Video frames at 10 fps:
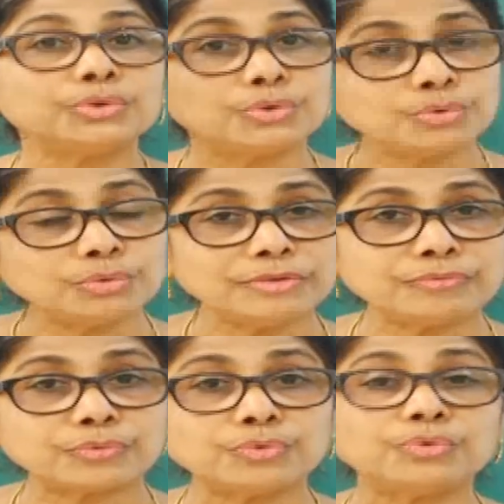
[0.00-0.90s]
to the
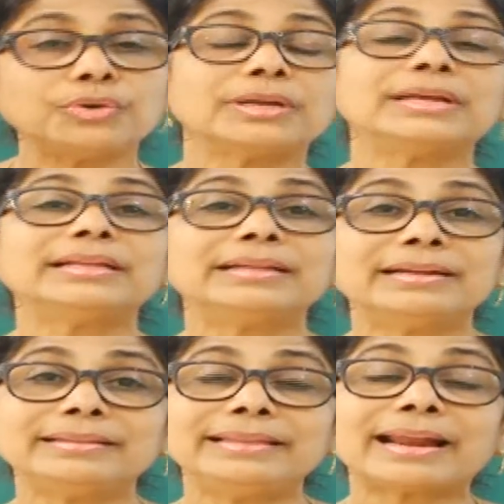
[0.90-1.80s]
fruit,
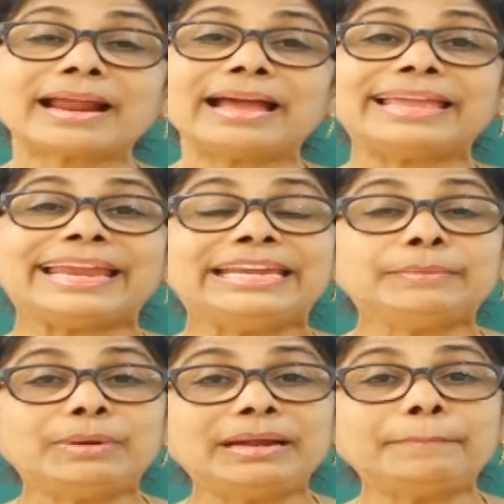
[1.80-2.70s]
there are
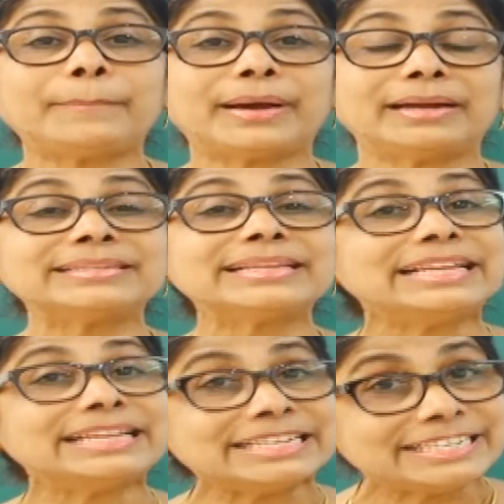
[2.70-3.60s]
edible parts
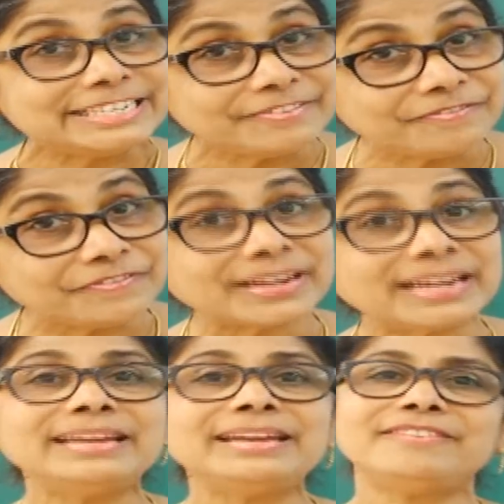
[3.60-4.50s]
in
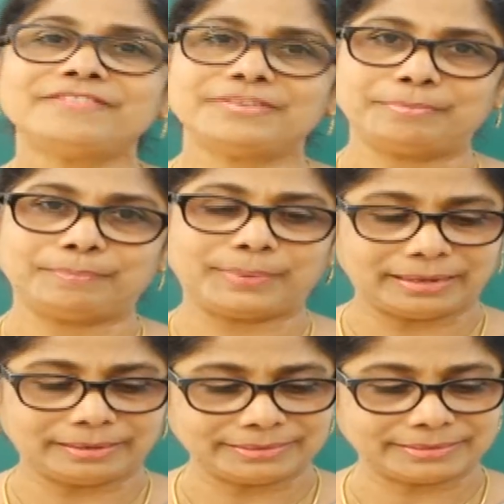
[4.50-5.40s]
different
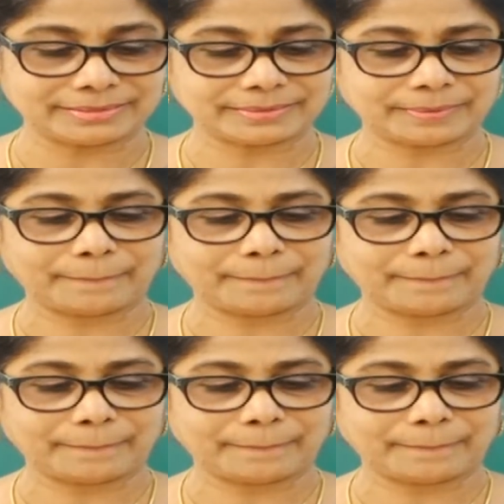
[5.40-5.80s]
plants.